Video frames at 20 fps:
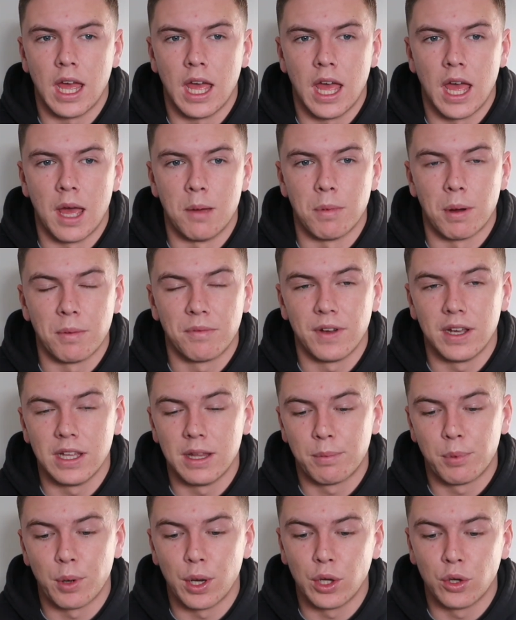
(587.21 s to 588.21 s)
I'm
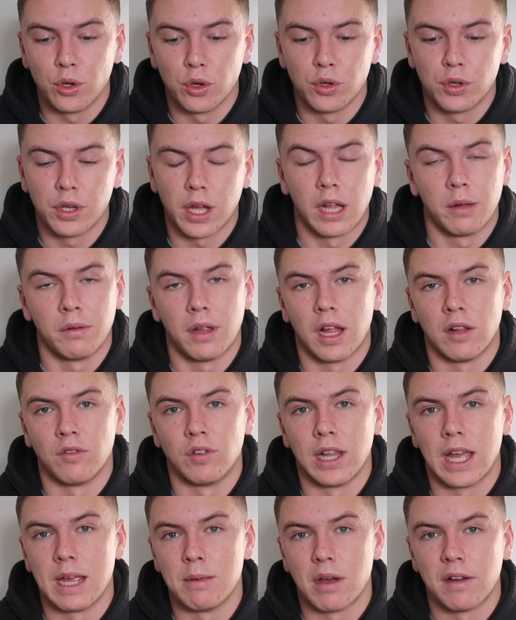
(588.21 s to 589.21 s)
feeling pretty good. I'll
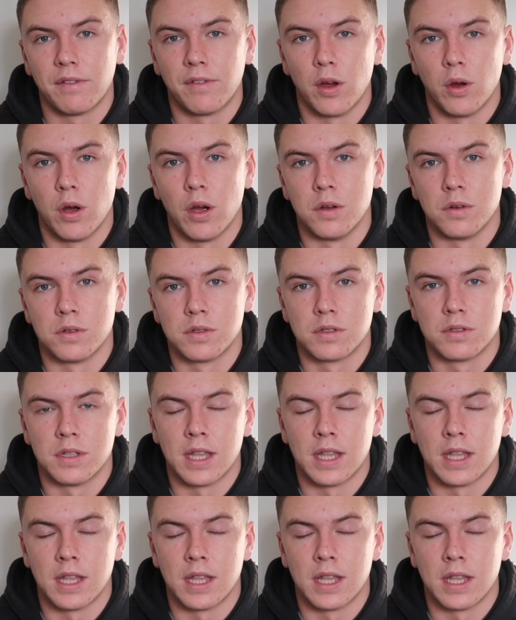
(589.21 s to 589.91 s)
relay my photos